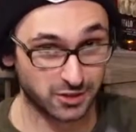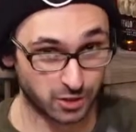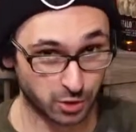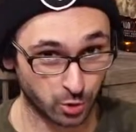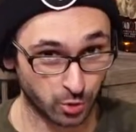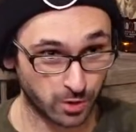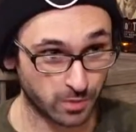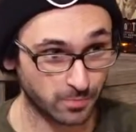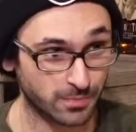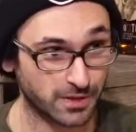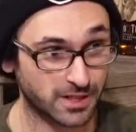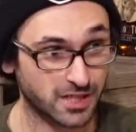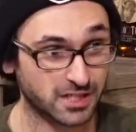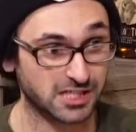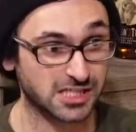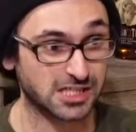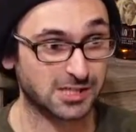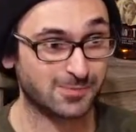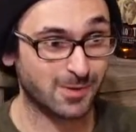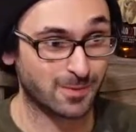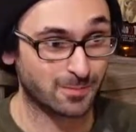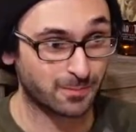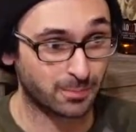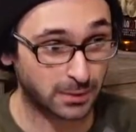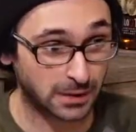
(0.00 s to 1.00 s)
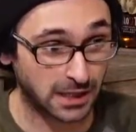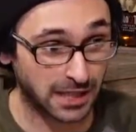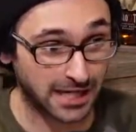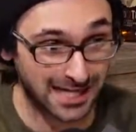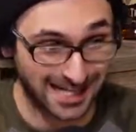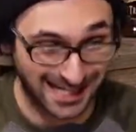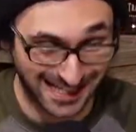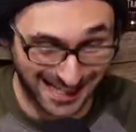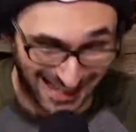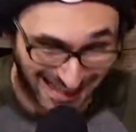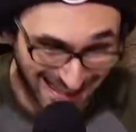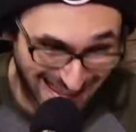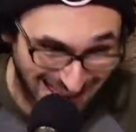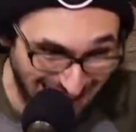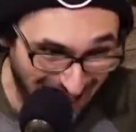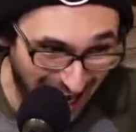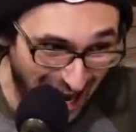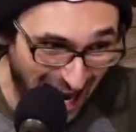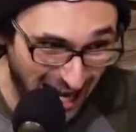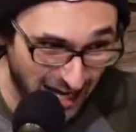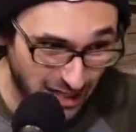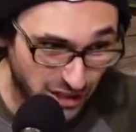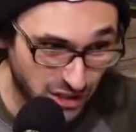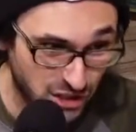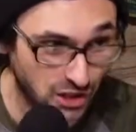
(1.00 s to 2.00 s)
to him because he's been playing
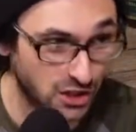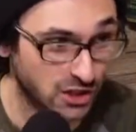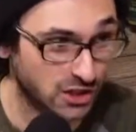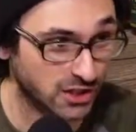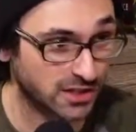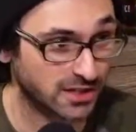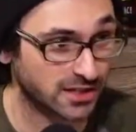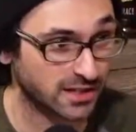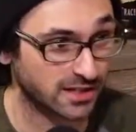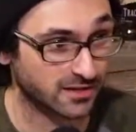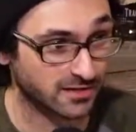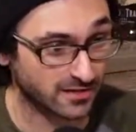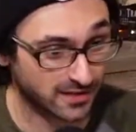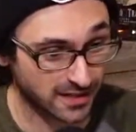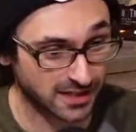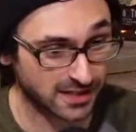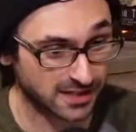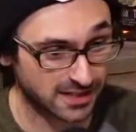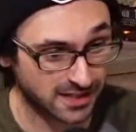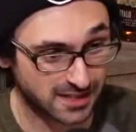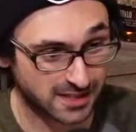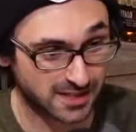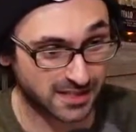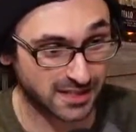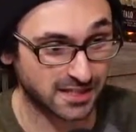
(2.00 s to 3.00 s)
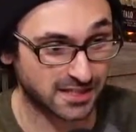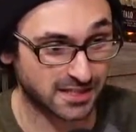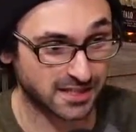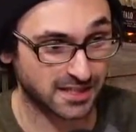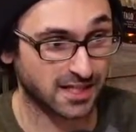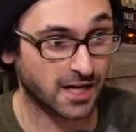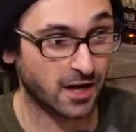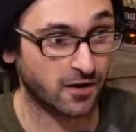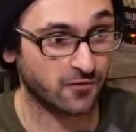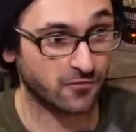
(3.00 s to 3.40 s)
that good this season. Now,